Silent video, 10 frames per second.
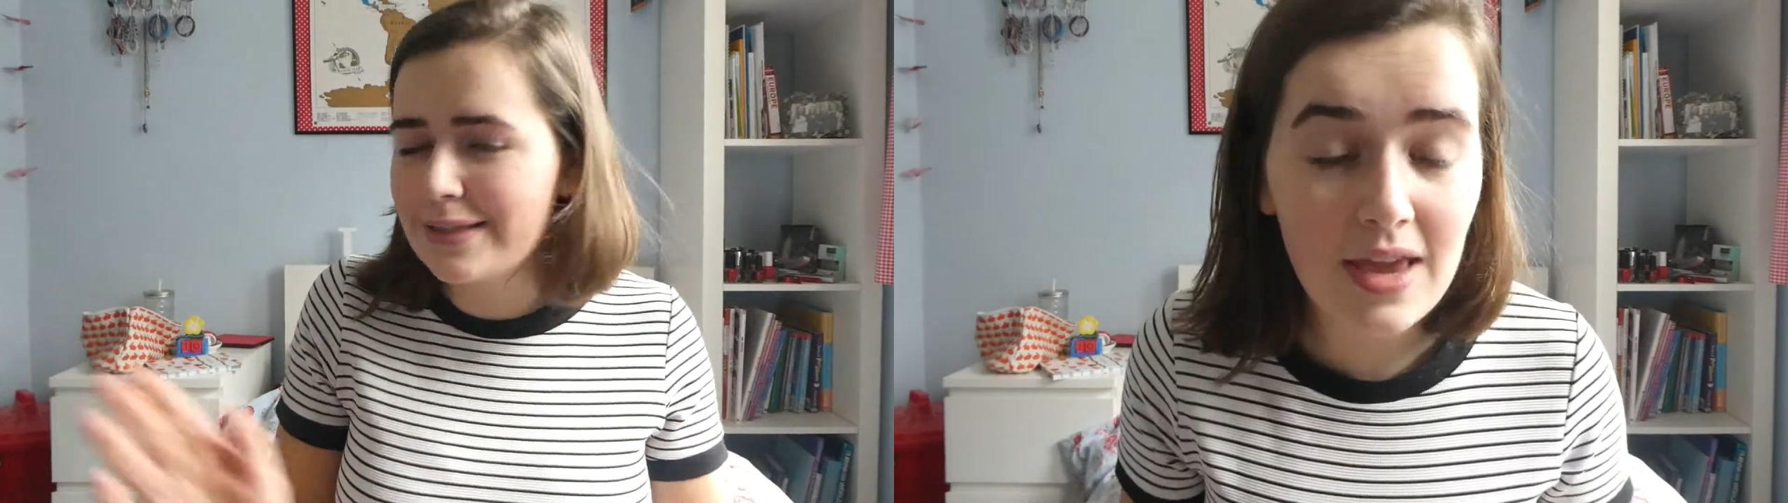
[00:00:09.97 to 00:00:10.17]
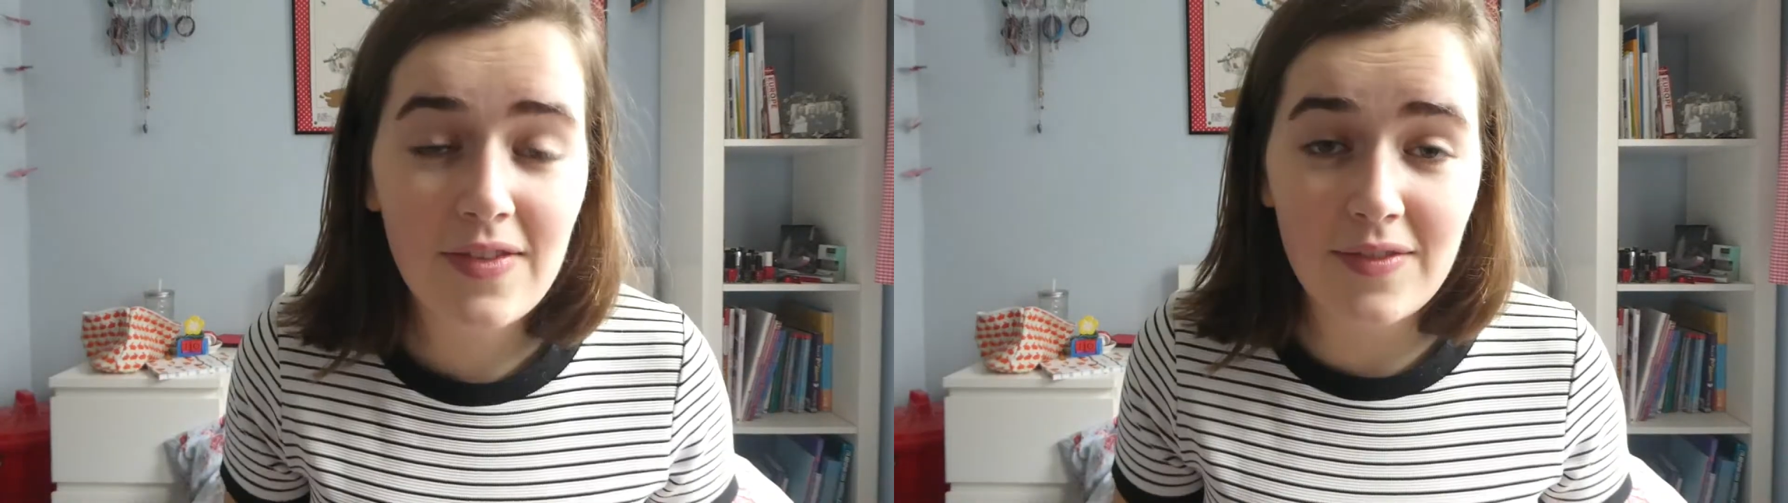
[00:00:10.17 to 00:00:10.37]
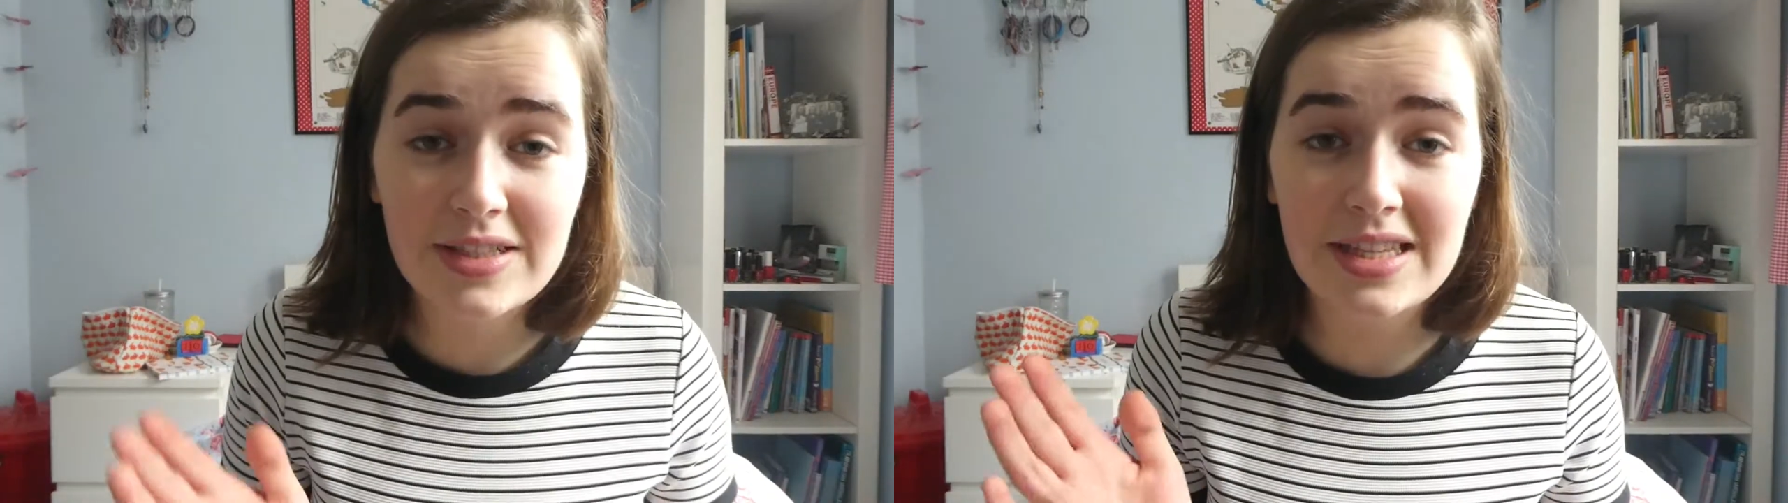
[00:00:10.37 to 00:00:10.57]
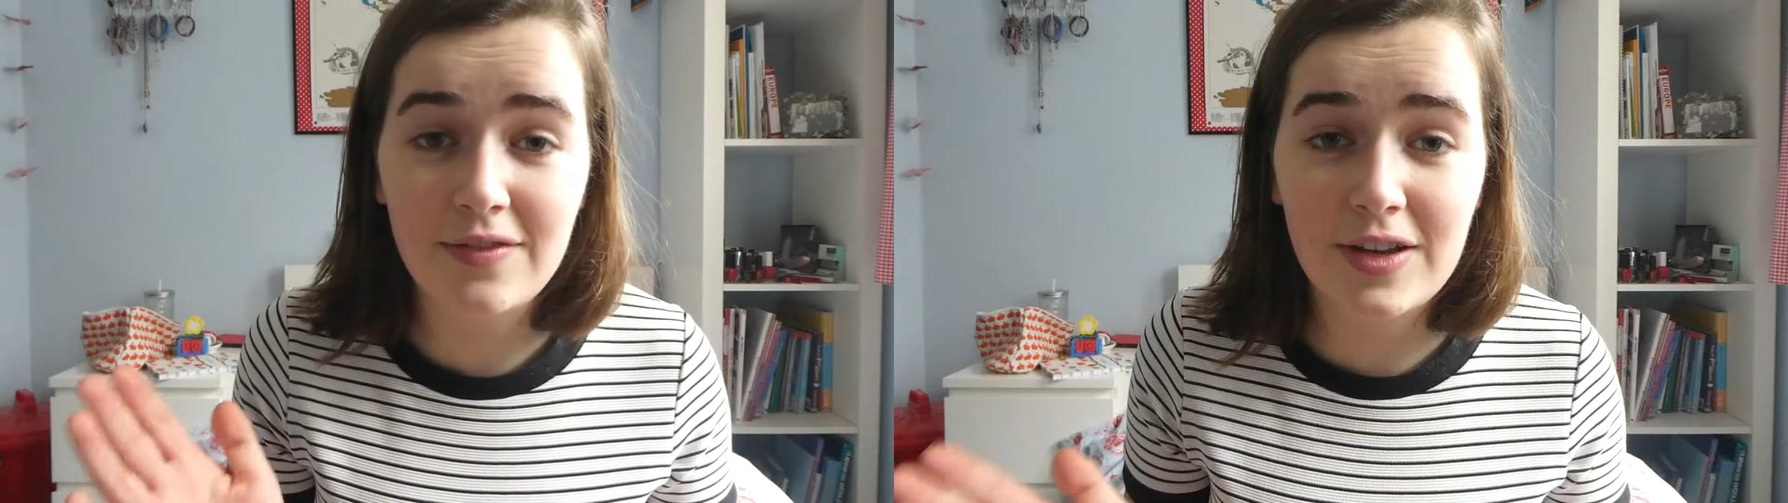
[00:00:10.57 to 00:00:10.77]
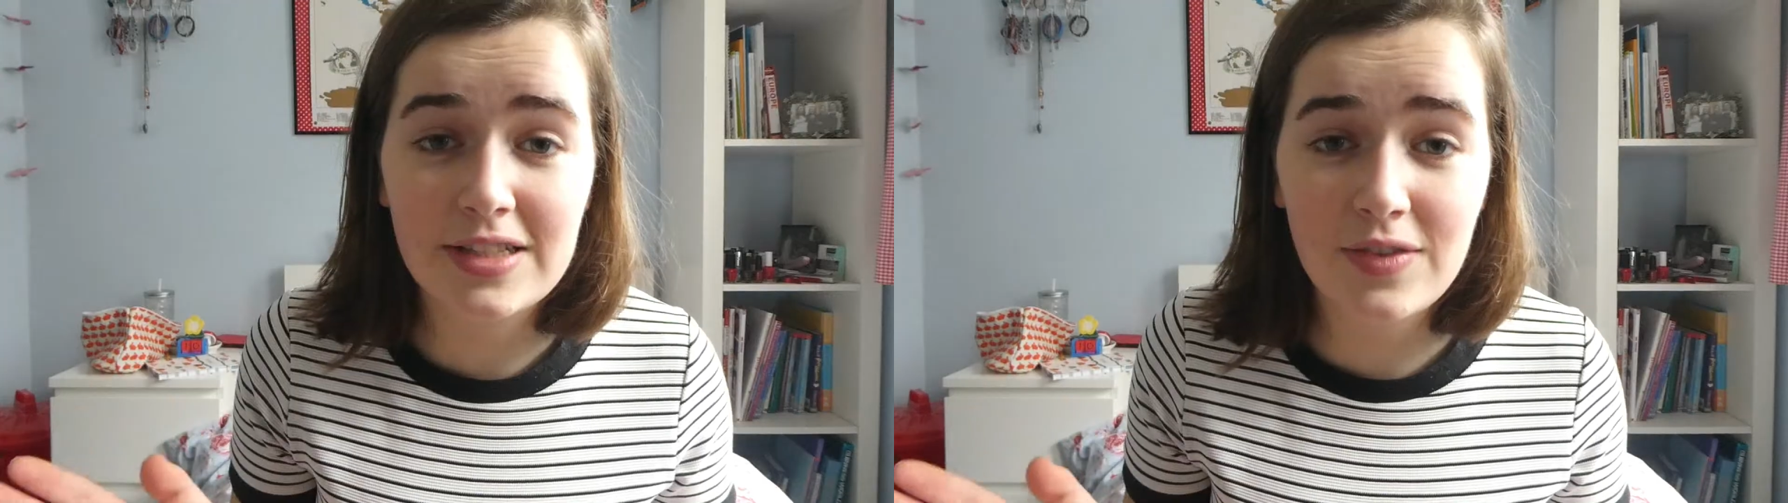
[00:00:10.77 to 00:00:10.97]
If you haven't seen the
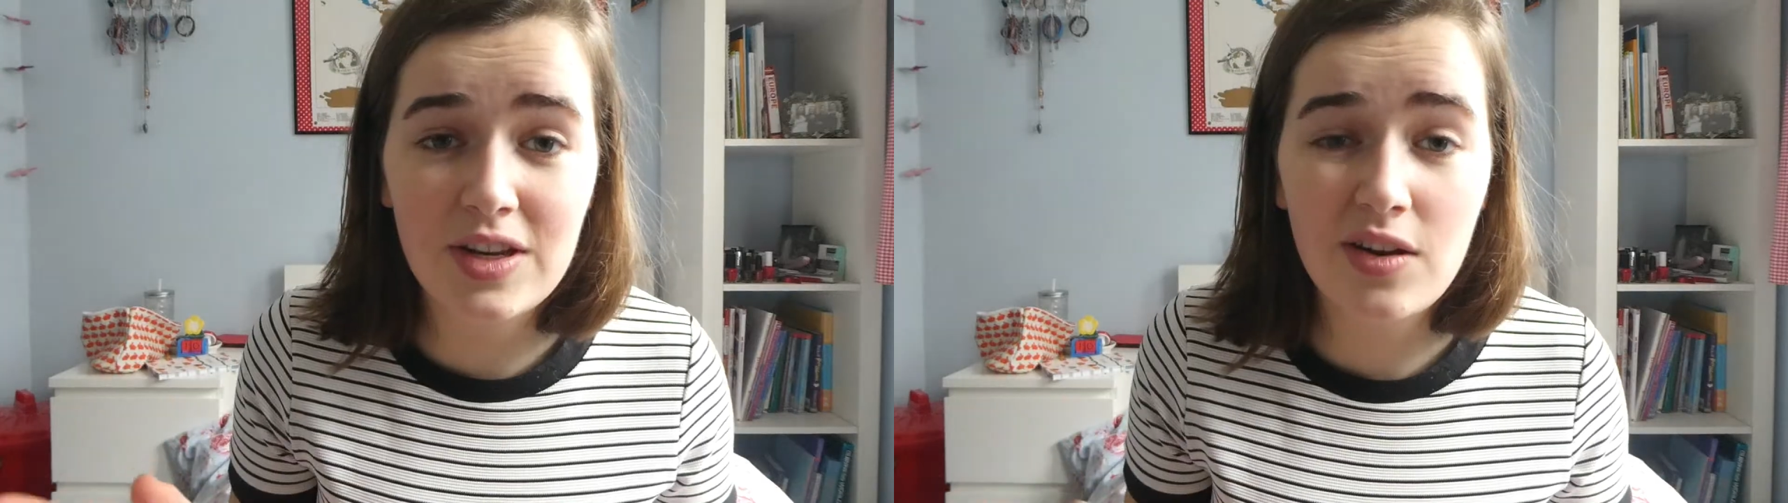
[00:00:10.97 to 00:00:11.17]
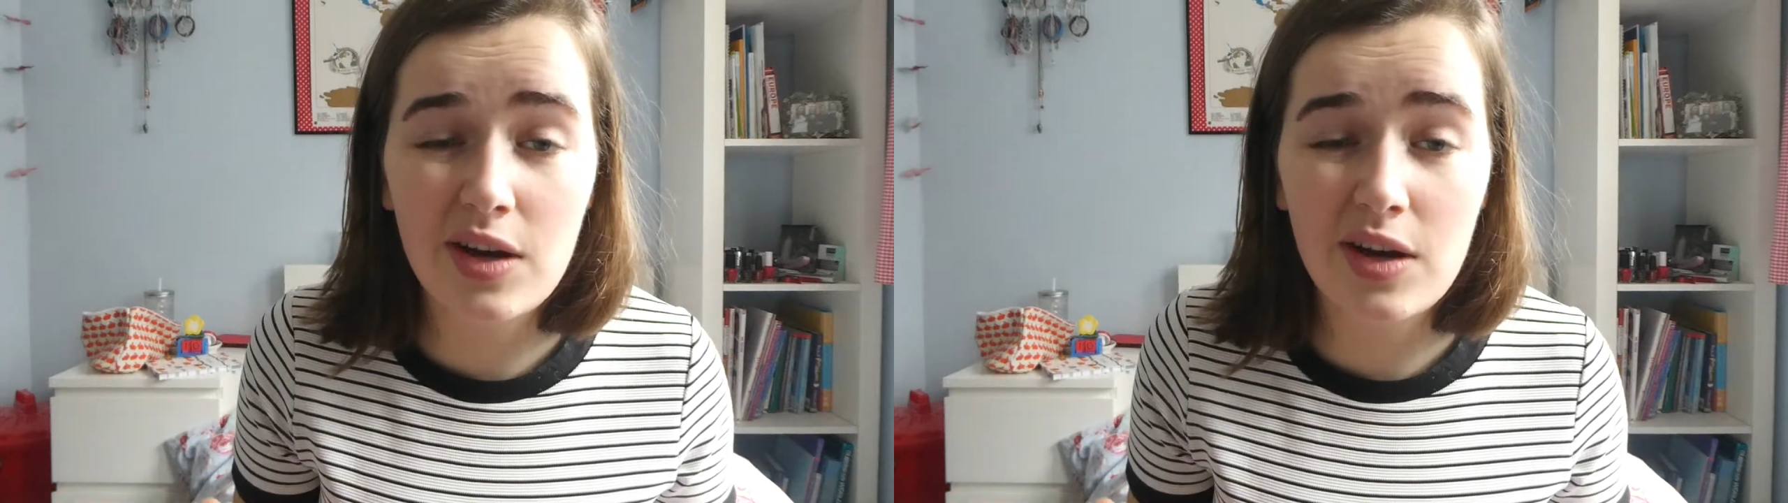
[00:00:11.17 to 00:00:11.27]
first video,